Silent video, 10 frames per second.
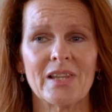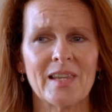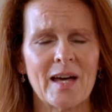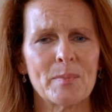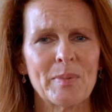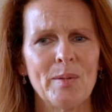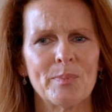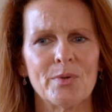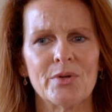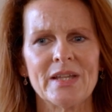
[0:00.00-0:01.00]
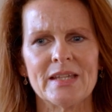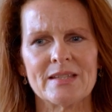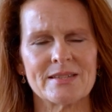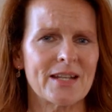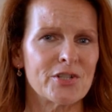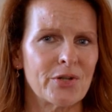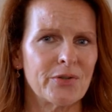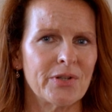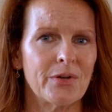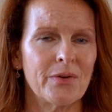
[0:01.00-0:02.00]
A lot of people in San
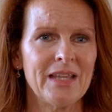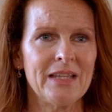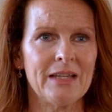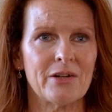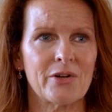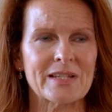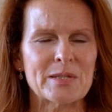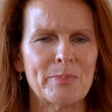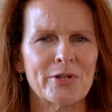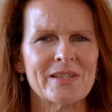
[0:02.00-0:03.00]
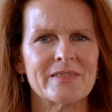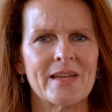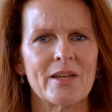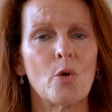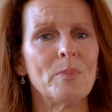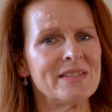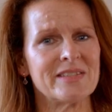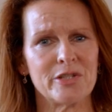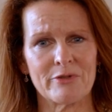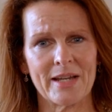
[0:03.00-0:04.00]
Antonio are experiencing that
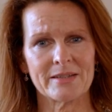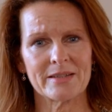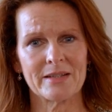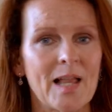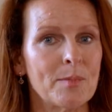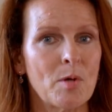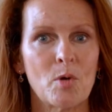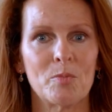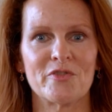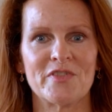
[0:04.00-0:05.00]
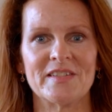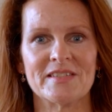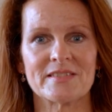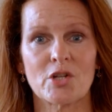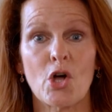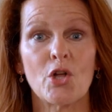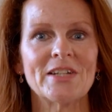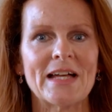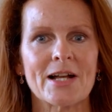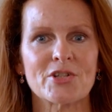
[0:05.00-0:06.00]
obesity rate. Alamo Mobile Fitness call
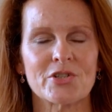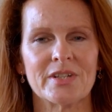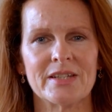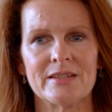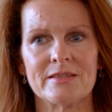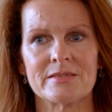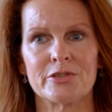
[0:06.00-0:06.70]
to action is